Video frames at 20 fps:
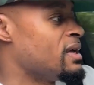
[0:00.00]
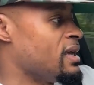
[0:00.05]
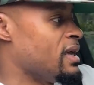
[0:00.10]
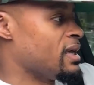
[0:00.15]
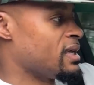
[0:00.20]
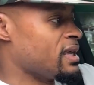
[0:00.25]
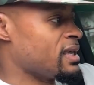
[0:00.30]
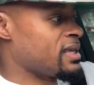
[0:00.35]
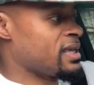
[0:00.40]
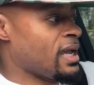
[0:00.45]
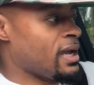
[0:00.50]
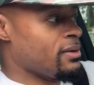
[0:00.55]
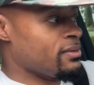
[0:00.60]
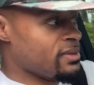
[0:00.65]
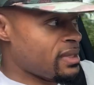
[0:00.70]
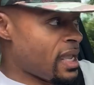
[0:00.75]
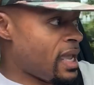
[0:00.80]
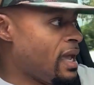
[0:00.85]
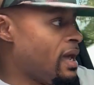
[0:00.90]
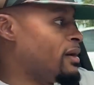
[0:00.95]
It can count
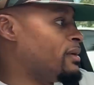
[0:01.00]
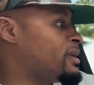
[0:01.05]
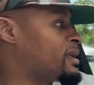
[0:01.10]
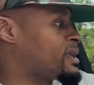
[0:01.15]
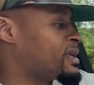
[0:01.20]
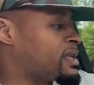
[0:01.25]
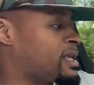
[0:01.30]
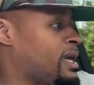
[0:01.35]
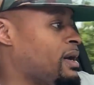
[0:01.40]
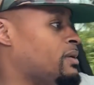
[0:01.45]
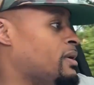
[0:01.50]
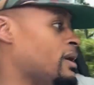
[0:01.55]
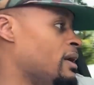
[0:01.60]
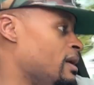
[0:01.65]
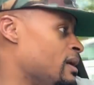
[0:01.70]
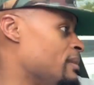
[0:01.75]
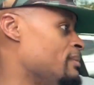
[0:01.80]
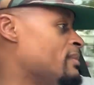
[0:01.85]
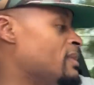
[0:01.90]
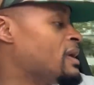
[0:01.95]
down. It can count
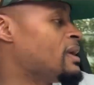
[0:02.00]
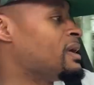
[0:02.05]
up.